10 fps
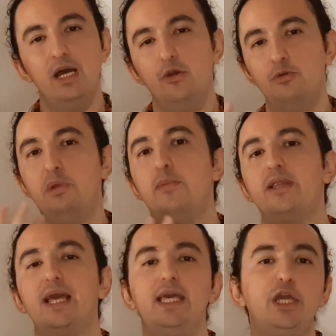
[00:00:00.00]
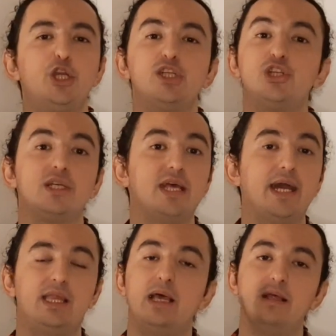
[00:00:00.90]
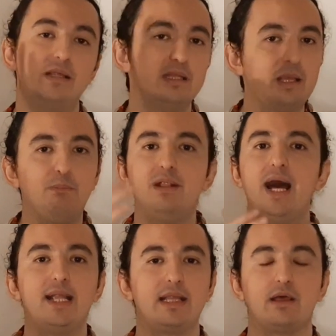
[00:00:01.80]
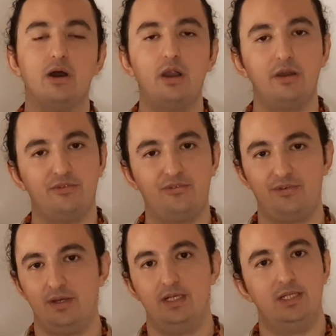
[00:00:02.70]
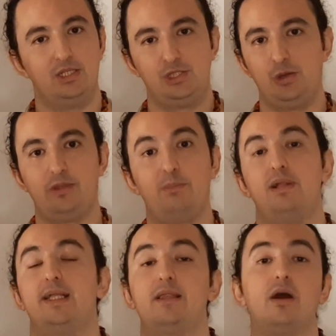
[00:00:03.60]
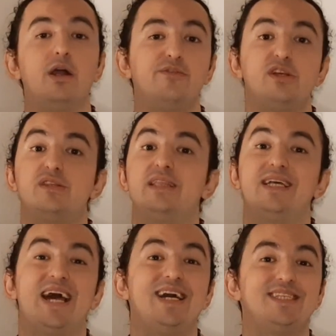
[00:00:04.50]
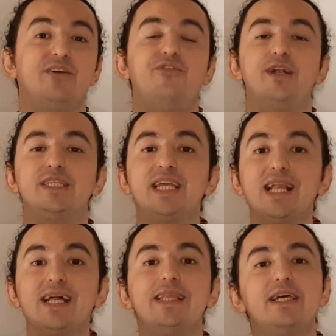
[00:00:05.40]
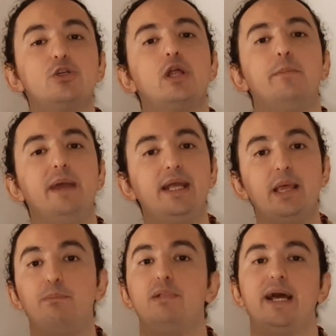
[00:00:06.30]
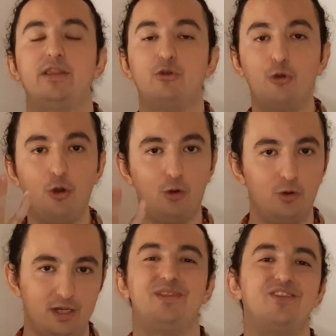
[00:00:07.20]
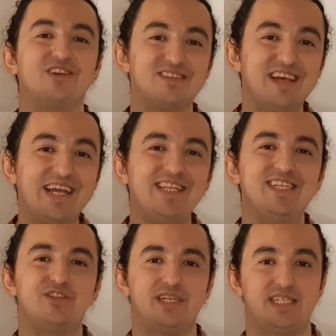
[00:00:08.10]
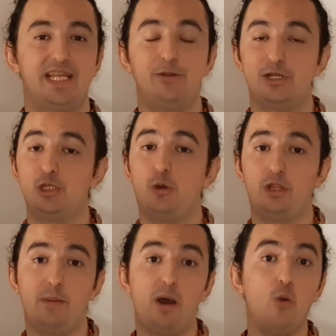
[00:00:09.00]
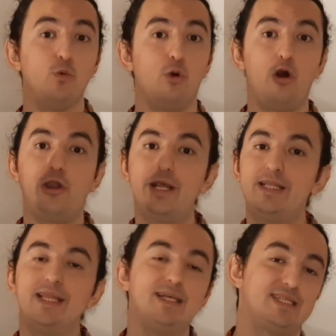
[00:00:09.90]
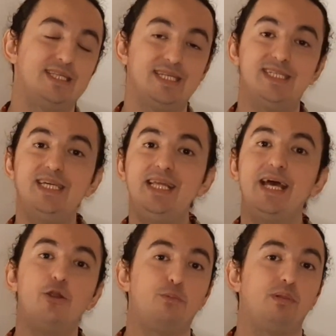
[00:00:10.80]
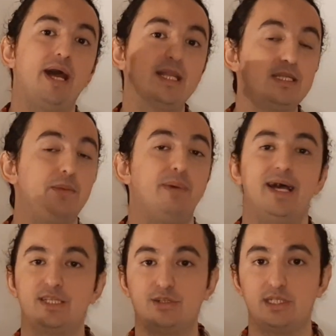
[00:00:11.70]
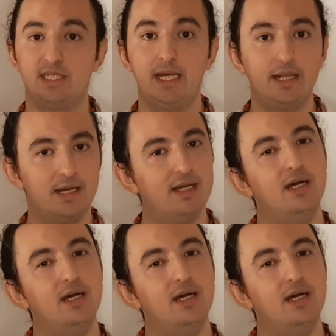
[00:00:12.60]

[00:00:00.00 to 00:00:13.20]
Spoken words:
Remember, the issue is just like the planet Earth. So the planet Earth that has the fertility that's gonna make the plant grow. Just like in this Trecena, we're talking about watering the seed that we plant in the past Trecena.